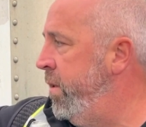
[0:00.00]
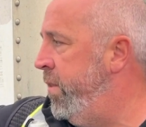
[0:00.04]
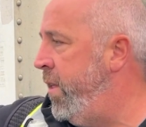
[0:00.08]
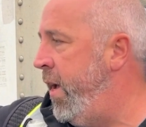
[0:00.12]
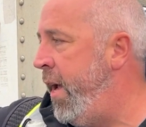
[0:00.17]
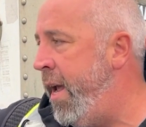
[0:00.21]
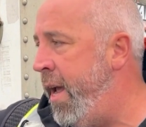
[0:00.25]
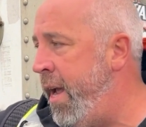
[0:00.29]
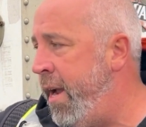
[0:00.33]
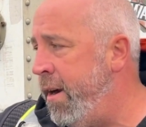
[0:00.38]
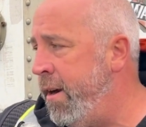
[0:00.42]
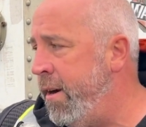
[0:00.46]

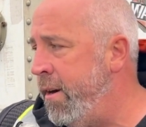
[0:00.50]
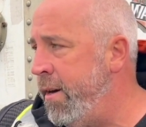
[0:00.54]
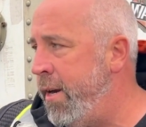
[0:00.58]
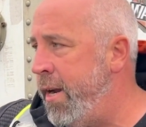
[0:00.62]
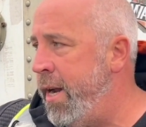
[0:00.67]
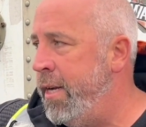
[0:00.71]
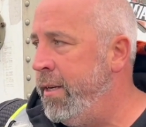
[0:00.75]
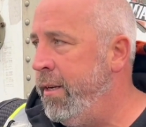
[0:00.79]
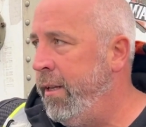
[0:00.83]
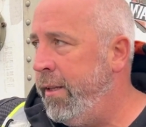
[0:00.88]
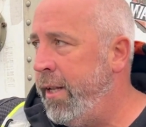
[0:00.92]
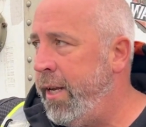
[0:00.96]
The air
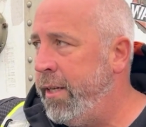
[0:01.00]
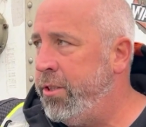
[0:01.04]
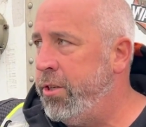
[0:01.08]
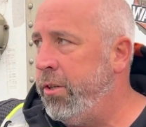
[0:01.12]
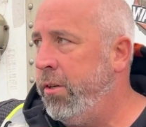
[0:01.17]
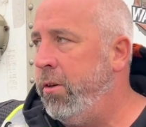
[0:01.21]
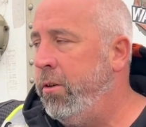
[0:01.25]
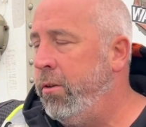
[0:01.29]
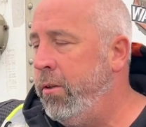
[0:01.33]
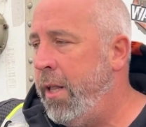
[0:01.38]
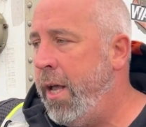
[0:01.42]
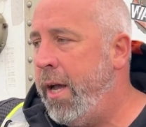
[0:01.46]
and
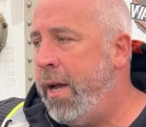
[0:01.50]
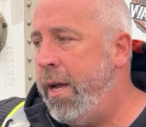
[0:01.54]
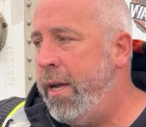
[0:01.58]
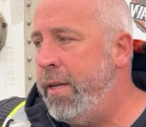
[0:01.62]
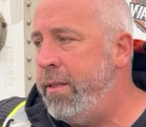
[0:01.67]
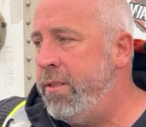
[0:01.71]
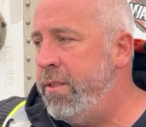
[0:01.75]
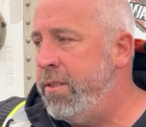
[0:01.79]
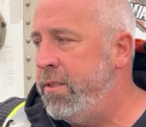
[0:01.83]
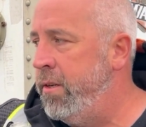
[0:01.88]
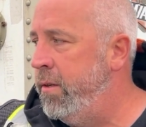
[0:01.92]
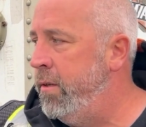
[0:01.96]
electrical
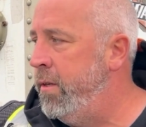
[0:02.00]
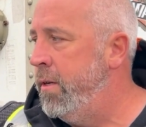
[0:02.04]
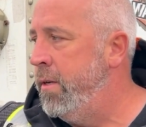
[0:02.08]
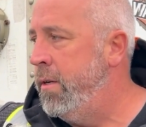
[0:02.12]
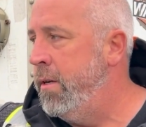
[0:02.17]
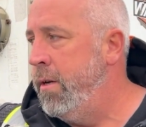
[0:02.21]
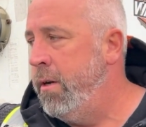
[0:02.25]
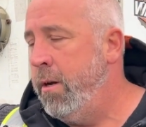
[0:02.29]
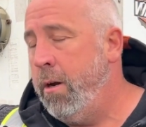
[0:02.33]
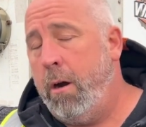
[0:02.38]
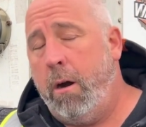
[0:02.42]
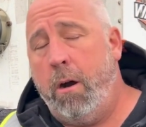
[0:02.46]
lines
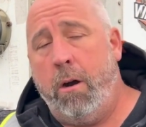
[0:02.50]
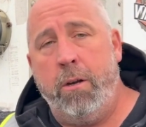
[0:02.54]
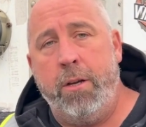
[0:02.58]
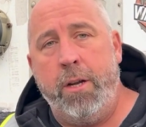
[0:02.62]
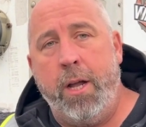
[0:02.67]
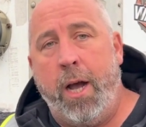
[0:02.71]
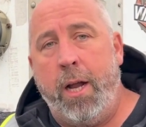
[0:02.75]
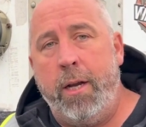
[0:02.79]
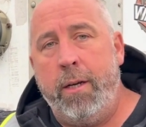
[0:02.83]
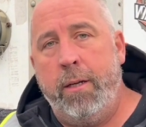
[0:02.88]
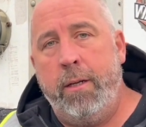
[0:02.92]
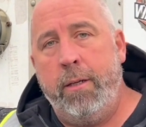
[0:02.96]
are
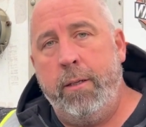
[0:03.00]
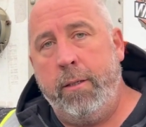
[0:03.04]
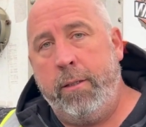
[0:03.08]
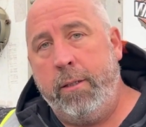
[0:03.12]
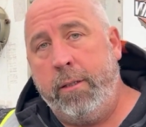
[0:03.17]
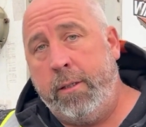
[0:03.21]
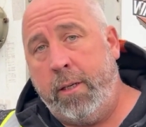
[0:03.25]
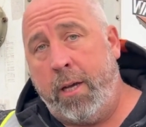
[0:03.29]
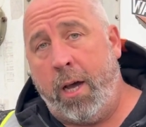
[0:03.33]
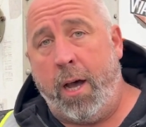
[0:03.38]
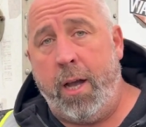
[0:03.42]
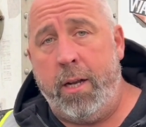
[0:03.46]
not
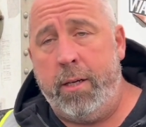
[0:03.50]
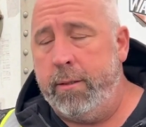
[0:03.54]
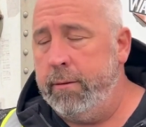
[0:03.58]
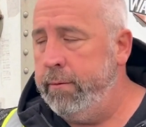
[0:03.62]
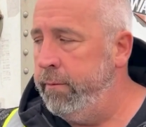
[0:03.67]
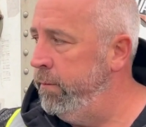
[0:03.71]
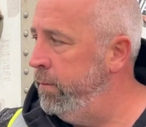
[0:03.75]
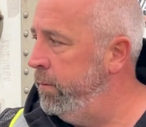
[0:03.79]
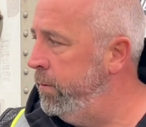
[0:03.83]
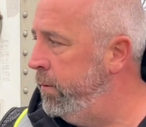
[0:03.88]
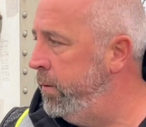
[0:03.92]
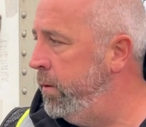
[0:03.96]
cut,
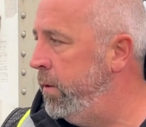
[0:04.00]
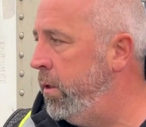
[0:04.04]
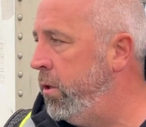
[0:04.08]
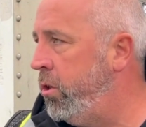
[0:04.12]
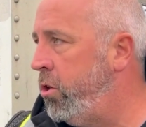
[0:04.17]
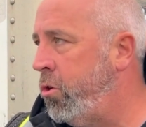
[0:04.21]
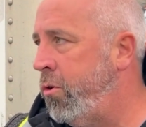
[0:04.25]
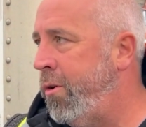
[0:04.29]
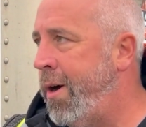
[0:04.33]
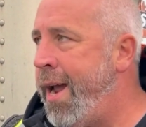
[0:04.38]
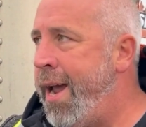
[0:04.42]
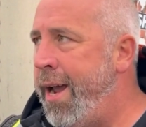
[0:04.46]

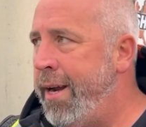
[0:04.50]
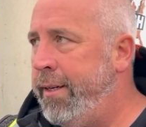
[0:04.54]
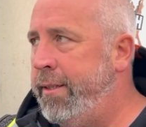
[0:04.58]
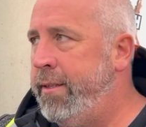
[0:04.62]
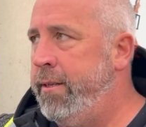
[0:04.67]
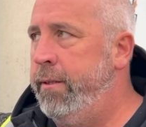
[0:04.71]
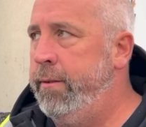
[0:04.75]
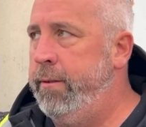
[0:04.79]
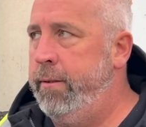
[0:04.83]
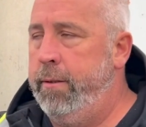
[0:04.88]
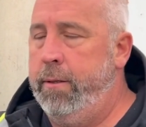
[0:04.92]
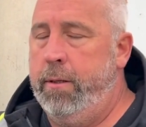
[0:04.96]

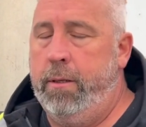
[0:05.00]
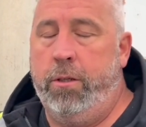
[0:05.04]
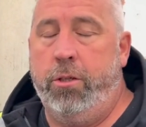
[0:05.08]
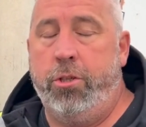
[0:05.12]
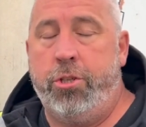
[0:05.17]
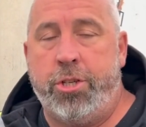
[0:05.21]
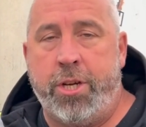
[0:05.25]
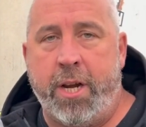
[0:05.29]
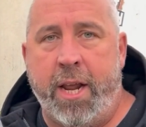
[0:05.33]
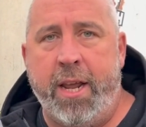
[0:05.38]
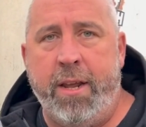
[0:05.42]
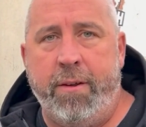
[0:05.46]
cracked,
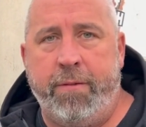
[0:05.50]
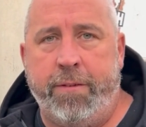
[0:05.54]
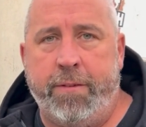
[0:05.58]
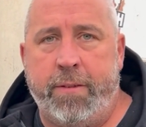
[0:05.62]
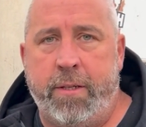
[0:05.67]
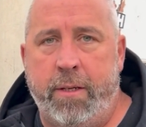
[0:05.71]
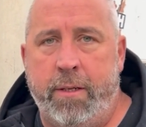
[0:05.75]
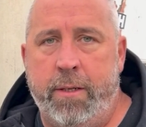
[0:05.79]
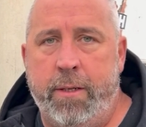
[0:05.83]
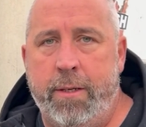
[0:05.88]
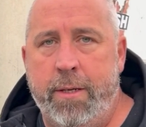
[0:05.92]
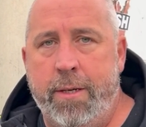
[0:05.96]

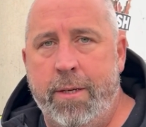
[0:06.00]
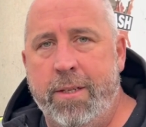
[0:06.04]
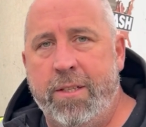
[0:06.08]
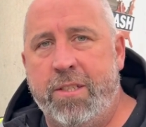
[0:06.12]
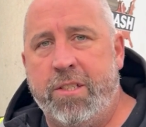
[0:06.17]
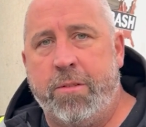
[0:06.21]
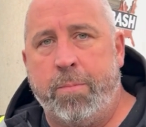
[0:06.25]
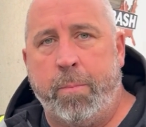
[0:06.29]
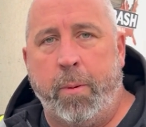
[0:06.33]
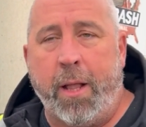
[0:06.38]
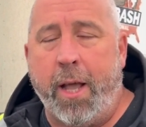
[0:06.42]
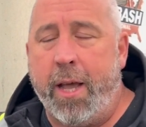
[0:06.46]
chafed,
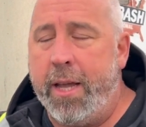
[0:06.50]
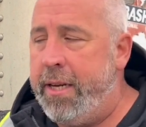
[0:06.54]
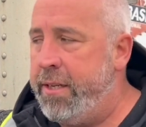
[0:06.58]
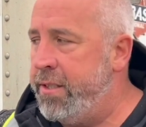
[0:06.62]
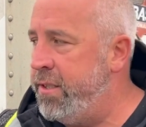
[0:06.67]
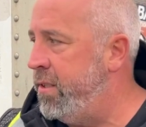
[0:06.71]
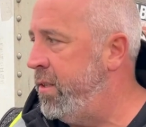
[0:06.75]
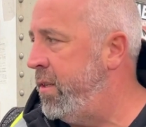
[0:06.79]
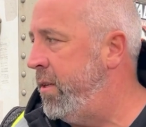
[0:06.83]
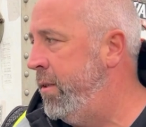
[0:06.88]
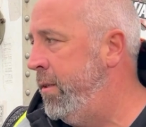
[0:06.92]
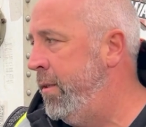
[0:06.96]

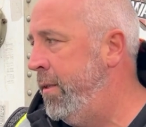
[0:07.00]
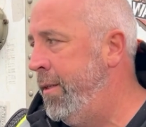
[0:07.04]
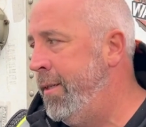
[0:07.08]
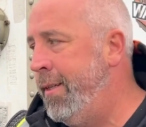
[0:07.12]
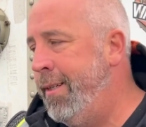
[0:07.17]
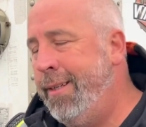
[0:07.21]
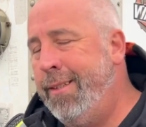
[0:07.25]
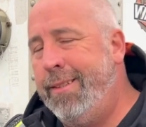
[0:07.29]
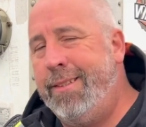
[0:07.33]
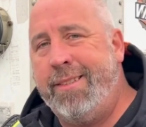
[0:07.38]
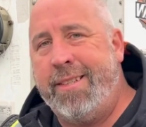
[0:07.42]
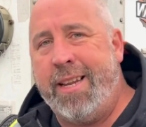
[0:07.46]
spliced,
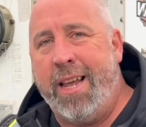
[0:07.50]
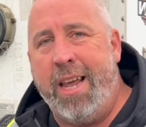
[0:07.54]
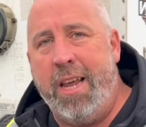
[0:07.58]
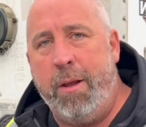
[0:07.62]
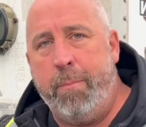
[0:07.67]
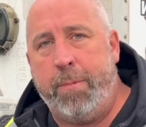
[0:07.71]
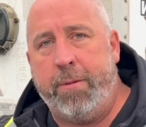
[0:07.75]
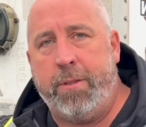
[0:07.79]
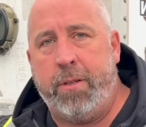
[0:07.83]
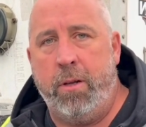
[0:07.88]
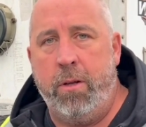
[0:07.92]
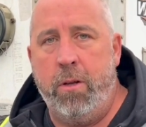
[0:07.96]

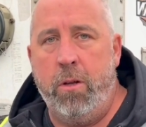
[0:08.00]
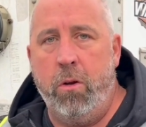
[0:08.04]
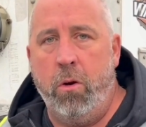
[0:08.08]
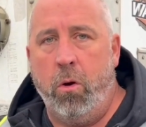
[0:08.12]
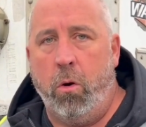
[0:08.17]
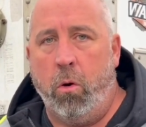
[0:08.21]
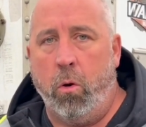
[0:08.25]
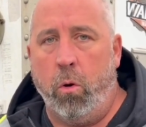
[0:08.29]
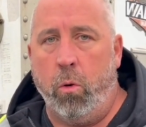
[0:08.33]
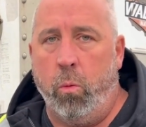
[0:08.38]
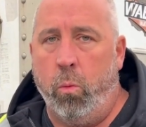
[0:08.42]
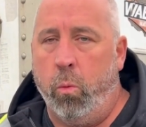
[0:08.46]
taped,
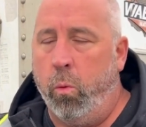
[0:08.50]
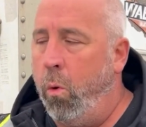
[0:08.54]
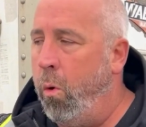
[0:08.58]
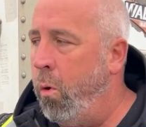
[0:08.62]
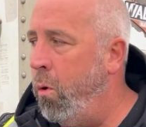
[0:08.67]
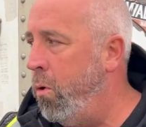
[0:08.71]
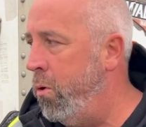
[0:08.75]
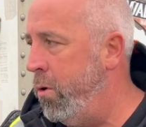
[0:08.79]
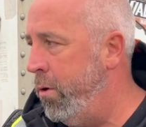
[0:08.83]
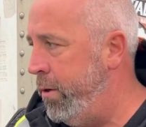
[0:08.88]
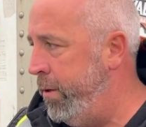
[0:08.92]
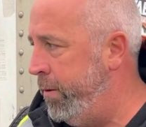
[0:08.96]
or
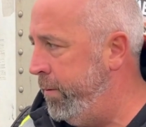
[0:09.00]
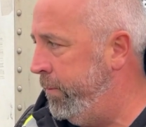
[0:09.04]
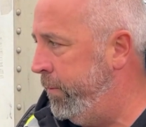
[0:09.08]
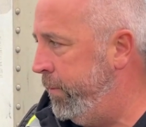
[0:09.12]
worn.